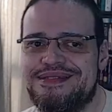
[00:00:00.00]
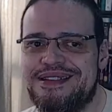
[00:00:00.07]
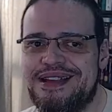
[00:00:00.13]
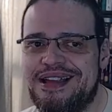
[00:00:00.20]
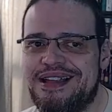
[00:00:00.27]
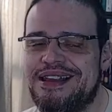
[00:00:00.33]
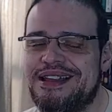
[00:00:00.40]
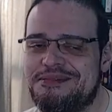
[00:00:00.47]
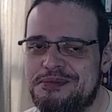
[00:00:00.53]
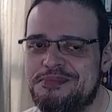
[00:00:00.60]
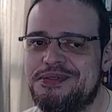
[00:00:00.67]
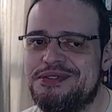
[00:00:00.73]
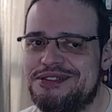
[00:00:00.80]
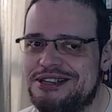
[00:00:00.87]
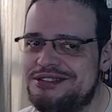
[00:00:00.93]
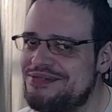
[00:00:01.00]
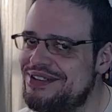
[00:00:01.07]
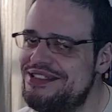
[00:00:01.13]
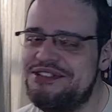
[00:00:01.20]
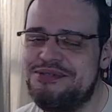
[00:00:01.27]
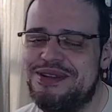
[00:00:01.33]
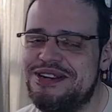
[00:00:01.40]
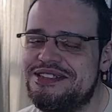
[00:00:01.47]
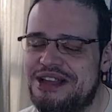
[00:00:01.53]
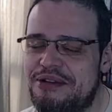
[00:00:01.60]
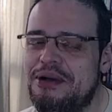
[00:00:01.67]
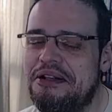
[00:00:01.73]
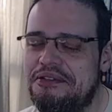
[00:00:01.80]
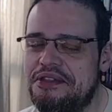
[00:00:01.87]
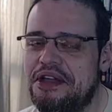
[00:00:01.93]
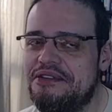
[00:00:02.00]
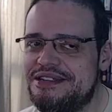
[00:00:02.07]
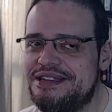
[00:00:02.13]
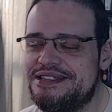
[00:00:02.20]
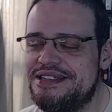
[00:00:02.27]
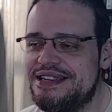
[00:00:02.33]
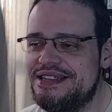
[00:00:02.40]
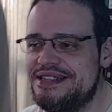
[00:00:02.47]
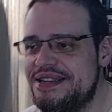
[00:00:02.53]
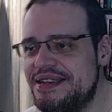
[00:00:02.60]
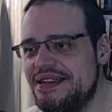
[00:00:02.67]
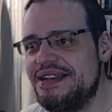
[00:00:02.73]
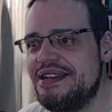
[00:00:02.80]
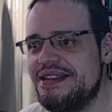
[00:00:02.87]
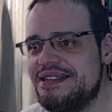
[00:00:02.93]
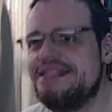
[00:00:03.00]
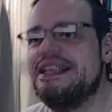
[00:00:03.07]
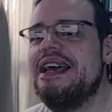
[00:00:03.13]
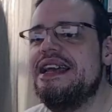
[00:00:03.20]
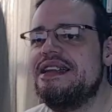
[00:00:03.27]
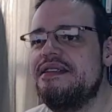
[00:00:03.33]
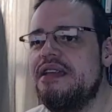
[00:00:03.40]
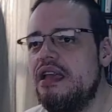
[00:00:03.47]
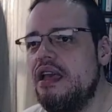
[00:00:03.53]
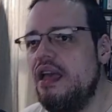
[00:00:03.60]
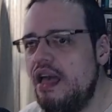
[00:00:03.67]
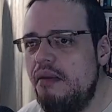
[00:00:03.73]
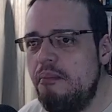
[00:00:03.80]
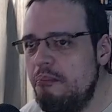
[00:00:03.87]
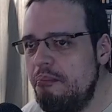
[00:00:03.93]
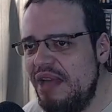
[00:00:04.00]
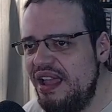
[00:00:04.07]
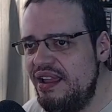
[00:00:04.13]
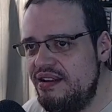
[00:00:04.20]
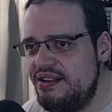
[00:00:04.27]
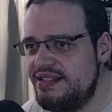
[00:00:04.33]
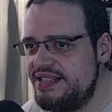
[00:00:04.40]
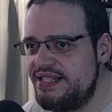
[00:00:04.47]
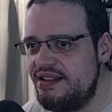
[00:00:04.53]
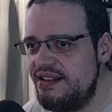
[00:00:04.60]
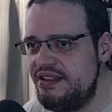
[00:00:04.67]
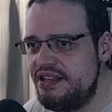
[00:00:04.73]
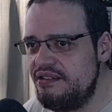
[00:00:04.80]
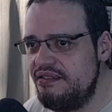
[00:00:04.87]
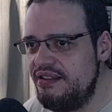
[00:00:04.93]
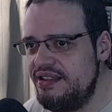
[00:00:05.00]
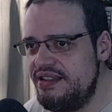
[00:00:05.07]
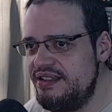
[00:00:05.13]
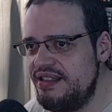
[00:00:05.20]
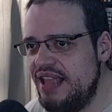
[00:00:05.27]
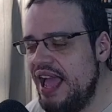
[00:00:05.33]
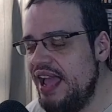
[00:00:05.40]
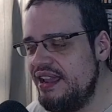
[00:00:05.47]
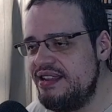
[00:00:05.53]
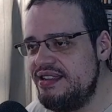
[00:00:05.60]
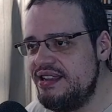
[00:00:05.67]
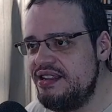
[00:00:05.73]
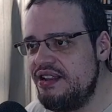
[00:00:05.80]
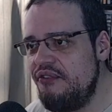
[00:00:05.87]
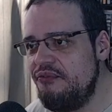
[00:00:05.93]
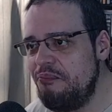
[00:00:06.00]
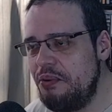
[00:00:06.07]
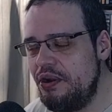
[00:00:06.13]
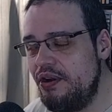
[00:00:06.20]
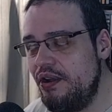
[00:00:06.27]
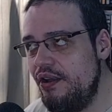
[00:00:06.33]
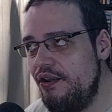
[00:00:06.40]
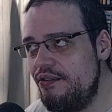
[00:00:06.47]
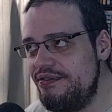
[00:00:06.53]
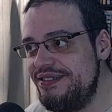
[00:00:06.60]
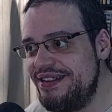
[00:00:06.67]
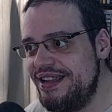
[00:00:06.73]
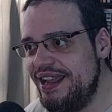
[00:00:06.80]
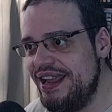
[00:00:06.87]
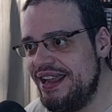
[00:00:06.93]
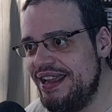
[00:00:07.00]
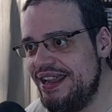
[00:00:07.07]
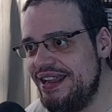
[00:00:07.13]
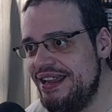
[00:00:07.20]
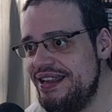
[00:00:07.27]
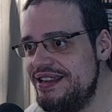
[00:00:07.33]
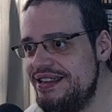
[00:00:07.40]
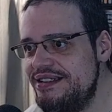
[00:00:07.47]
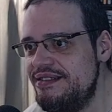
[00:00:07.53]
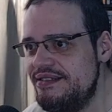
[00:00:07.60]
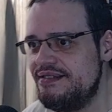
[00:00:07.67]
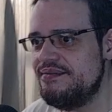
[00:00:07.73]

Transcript: uh, let me put this right, this one is a well-known idiot, said. A mine is clearly in dire need of browning.